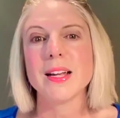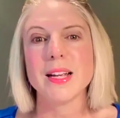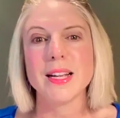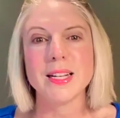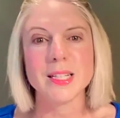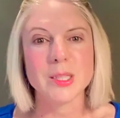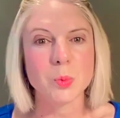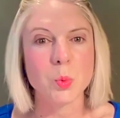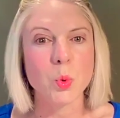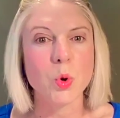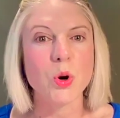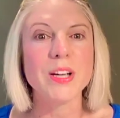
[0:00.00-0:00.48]

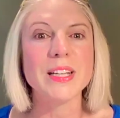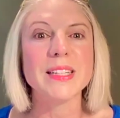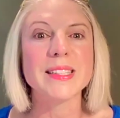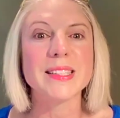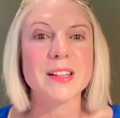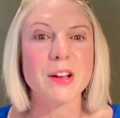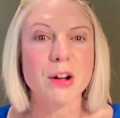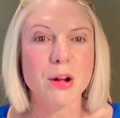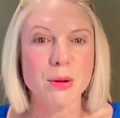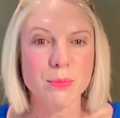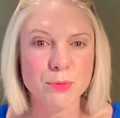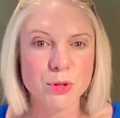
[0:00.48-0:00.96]
It's what is
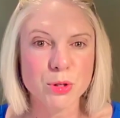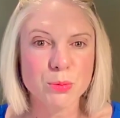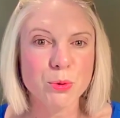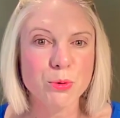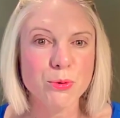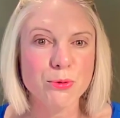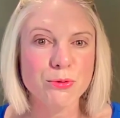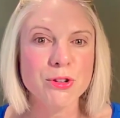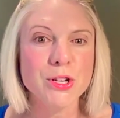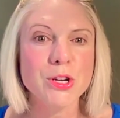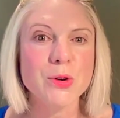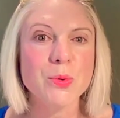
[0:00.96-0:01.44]

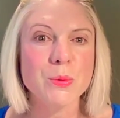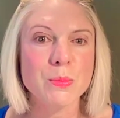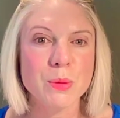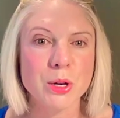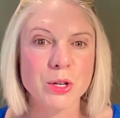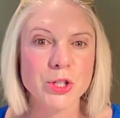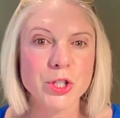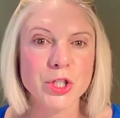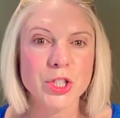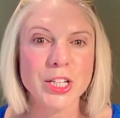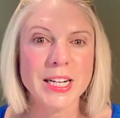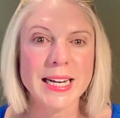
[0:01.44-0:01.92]
comfortable for you
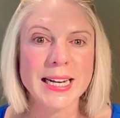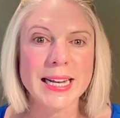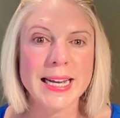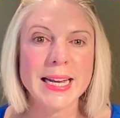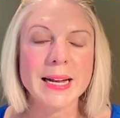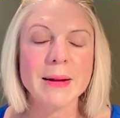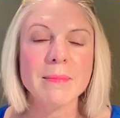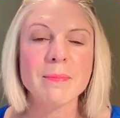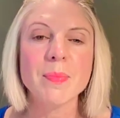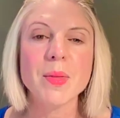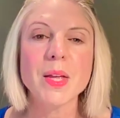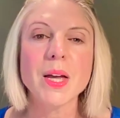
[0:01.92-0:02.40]

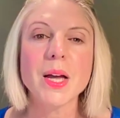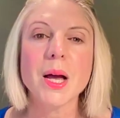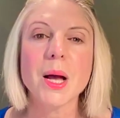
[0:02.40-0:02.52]
emotionally.